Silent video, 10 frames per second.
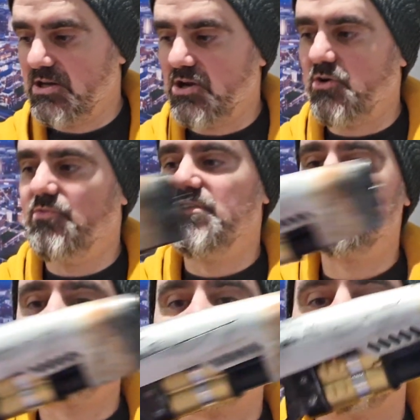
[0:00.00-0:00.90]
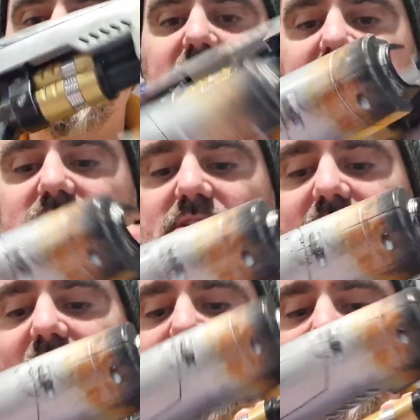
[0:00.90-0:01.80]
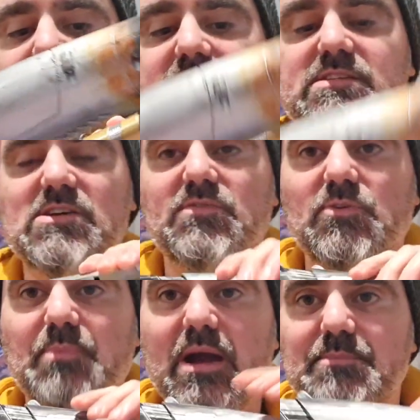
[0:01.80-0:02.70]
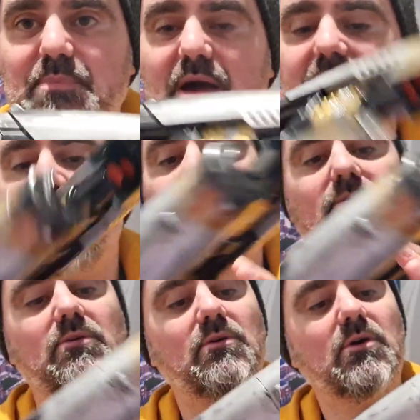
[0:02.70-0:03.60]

Like on this one, I need to get the silver paint pen out